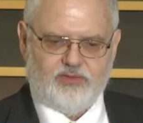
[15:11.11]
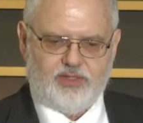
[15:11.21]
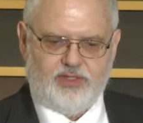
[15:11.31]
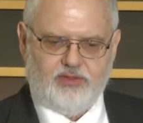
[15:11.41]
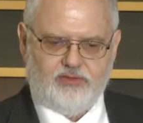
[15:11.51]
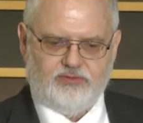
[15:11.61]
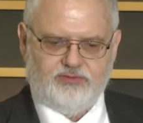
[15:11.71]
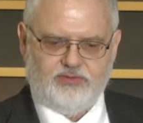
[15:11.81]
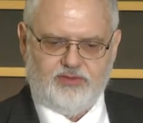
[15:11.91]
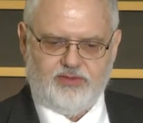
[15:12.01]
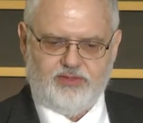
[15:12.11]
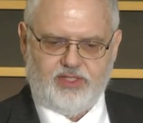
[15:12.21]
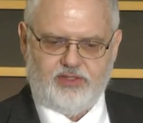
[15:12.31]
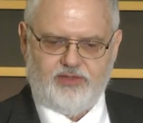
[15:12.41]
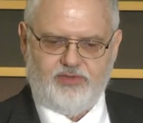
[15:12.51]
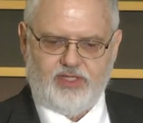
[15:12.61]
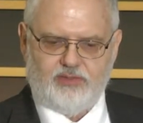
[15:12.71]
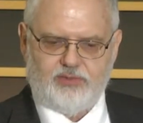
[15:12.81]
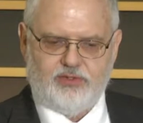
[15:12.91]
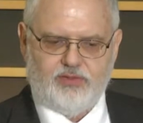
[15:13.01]
skills that are
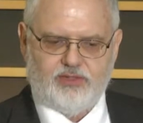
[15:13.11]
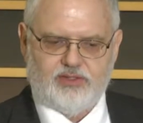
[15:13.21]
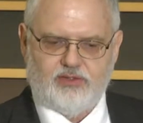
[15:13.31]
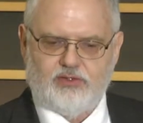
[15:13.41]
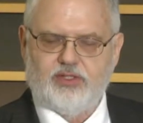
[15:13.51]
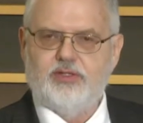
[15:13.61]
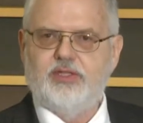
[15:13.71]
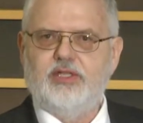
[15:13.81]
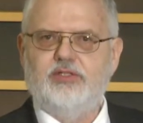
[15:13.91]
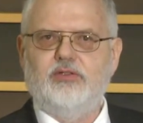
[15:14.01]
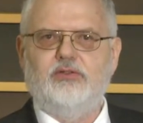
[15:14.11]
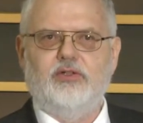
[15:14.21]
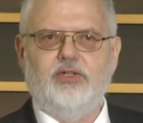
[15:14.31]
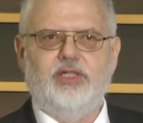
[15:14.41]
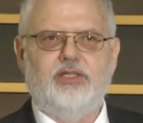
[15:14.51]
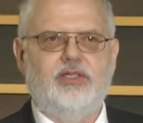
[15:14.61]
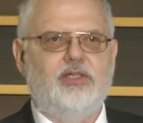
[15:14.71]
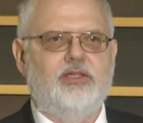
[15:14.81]
developed throughout organizational learning.